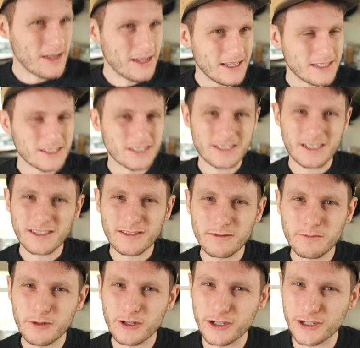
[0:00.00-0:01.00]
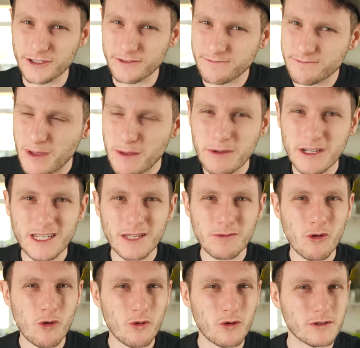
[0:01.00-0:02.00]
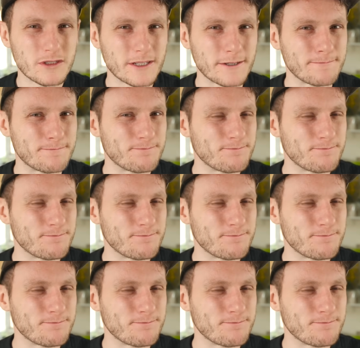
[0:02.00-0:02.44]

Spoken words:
it's a subtle burn. Maybe I need more water.